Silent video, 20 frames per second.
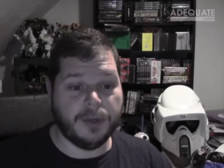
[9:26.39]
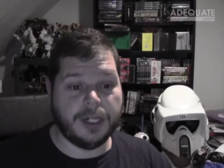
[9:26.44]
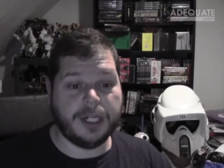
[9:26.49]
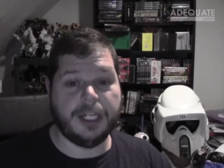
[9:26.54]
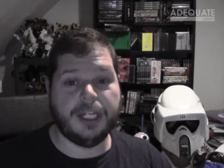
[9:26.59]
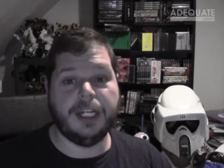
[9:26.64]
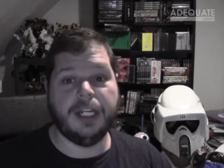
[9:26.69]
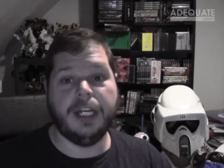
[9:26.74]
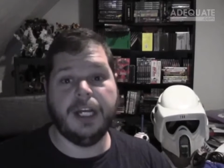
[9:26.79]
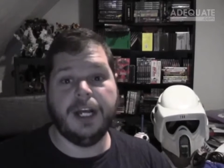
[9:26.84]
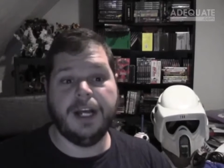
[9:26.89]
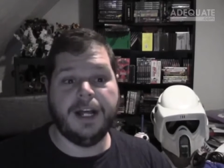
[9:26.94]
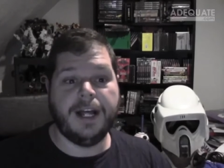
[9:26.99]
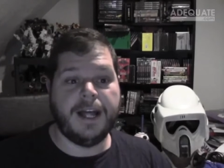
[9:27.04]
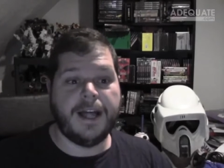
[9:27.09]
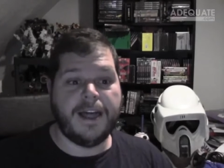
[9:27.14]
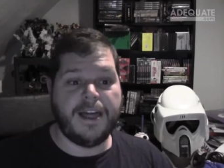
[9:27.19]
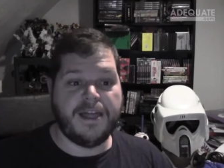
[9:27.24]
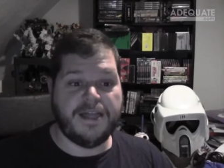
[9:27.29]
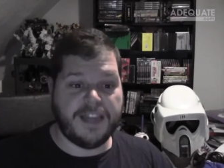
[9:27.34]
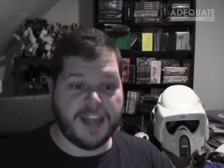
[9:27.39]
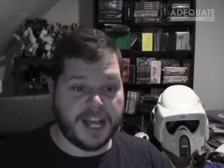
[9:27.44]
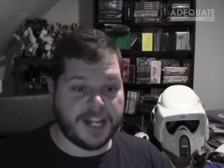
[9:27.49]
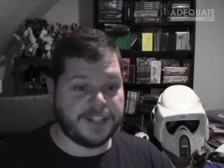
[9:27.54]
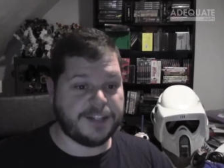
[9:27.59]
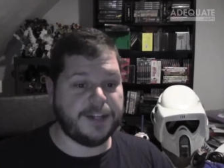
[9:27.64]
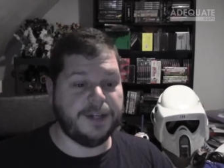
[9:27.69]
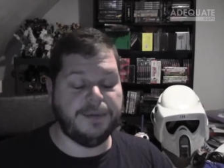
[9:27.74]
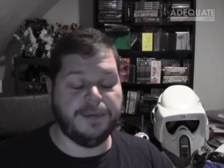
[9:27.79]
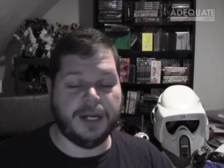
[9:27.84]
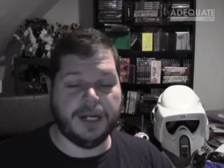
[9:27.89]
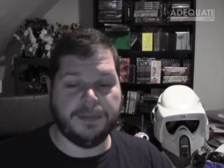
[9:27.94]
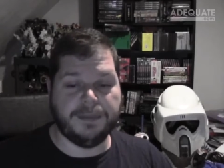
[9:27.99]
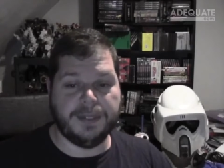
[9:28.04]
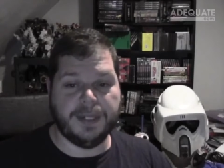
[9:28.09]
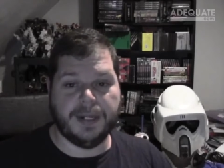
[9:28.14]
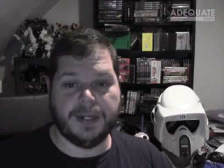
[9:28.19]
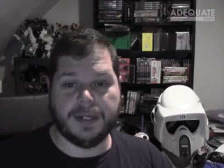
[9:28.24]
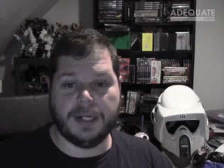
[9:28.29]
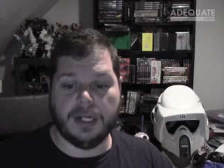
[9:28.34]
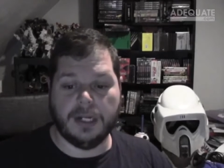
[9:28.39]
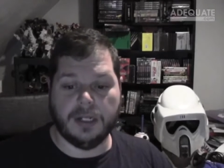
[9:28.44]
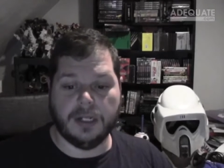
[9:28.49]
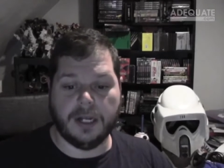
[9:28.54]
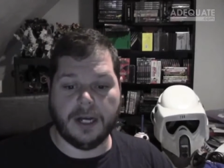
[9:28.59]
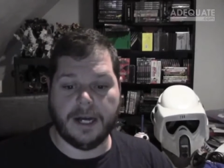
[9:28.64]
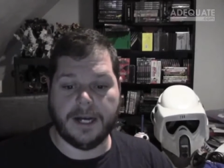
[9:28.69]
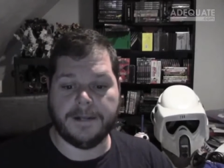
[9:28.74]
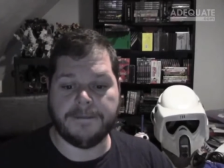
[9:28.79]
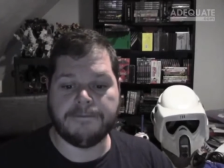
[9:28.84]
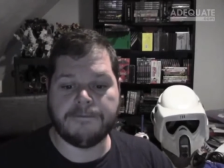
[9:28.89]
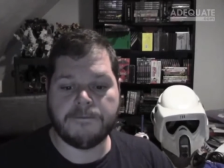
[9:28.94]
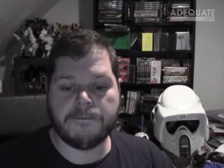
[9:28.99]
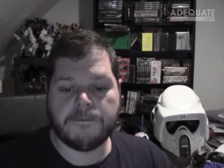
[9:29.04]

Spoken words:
running, that's going to help you out a lot.